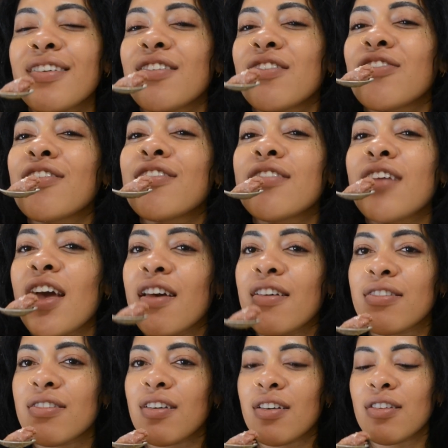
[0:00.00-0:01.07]
Just
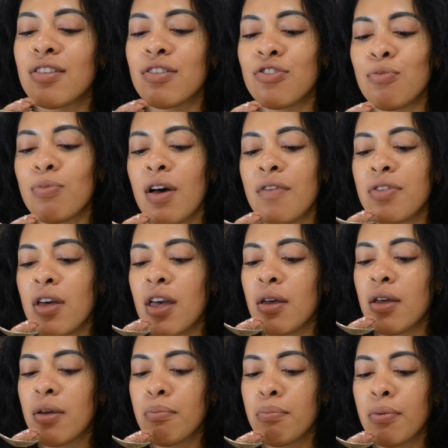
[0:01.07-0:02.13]
tasting the soup off
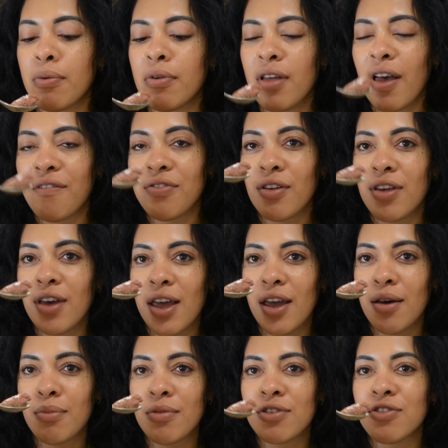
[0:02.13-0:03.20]
the
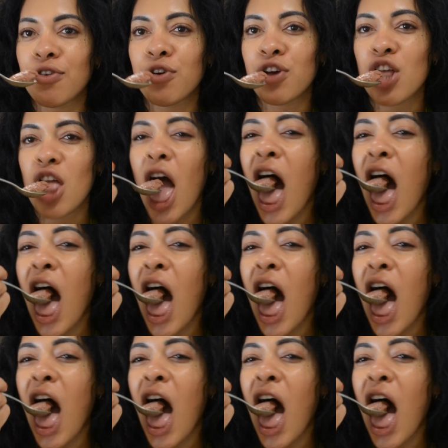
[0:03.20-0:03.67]
ham is so good.